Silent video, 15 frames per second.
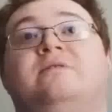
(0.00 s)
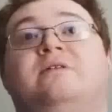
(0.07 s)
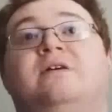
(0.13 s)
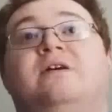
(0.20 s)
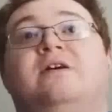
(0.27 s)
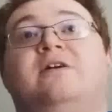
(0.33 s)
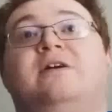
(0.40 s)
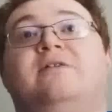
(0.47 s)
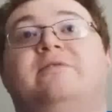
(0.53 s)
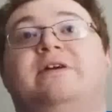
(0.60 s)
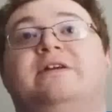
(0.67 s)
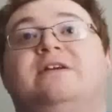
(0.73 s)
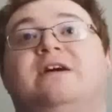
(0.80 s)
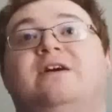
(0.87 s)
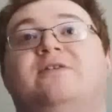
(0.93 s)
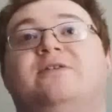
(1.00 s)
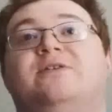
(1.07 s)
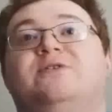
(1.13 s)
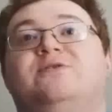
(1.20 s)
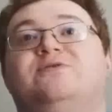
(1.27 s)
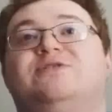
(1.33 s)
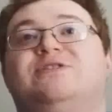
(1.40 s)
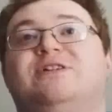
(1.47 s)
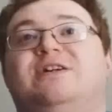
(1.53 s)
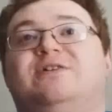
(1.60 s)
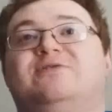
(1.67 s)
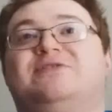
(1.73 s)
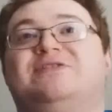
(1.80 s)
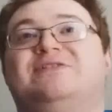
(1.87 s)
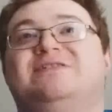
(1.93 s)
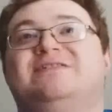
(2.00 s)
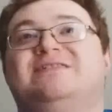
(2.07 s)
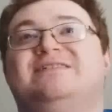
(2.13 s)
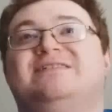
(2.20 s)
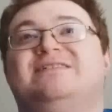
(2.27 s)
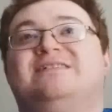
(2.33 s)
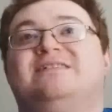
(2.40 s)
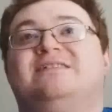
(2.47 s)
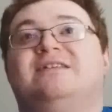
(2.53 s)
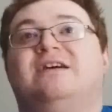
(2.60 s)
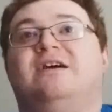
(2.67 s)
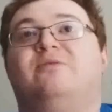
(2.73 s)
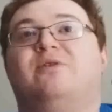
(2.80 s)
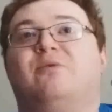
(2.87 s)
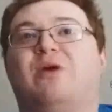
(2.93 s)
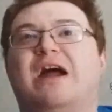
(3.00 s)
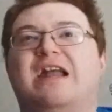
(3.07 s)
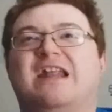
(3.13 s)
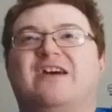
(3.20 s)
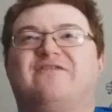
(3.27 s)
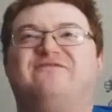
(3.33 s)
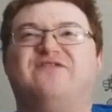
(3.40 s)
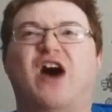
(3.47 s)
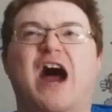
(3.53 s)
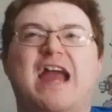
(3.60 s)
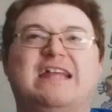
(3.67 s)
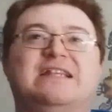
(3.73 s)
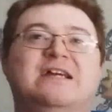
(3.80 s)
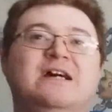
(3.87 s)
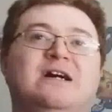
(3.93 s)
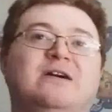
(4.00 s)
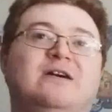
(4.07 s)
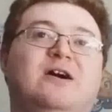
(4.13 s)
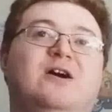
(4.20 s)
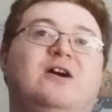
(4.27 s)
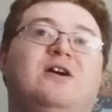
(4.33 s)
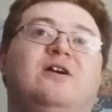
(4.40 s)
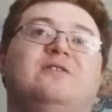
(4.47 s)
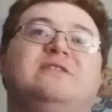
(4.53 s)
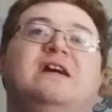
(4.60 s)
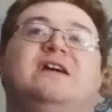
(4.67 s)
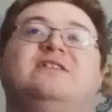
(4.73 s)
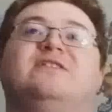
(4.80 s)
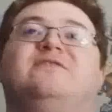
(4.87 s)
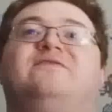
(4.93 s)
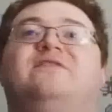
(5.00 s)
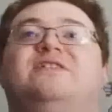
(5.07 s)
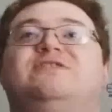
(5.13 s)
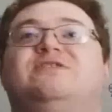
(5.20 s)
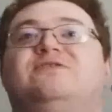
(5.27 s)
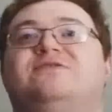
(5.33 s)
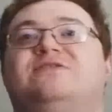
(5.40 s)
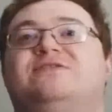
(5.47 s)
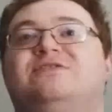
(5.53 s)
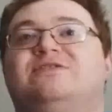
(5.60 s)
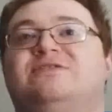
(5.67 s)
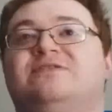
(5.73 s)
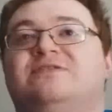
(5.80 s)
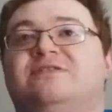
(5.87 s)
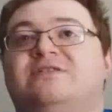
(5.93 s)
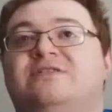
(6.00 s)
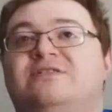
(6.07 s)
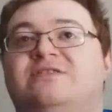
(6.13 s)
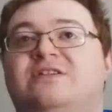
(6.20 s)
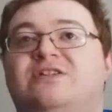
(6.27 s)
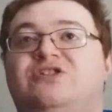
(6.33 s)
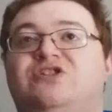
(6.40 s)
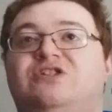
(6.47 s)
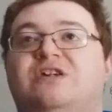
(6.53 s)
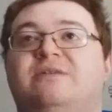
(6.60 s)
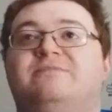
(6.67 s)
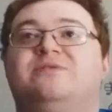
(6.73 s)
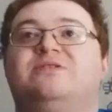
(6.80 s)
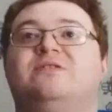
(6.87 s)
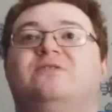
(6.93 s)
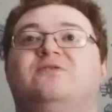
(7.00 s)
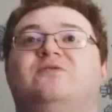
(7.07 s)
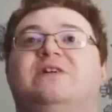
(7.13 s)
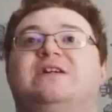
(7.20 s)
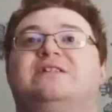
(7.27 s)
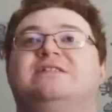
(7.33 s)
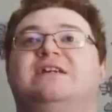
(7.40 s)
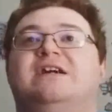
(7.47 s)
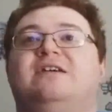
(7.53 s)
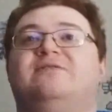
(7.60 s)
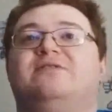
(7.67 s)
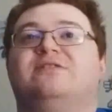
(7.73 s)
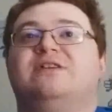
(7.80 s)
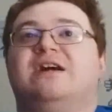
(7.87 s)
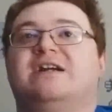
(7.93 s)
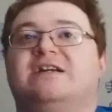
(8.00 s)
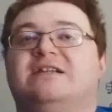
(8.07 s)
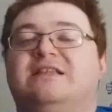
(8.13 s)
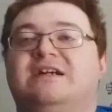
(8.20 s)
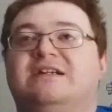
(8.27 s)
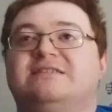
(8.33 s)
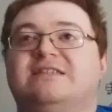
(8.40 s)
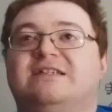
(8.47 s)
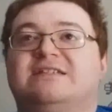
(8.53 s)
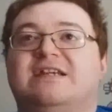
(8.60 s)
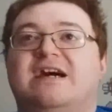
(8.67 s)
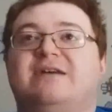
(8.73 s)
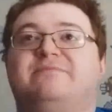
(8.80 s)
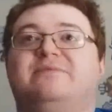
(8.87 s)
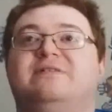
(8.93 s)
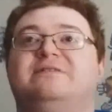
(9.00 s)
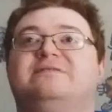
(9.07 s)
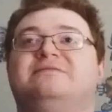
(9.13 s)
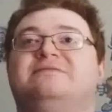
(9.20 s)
Oh, here we go, the Usos. Oh, we're ready to fight! Oh, now the officials, they jump so quick now. They're not going to let this happen.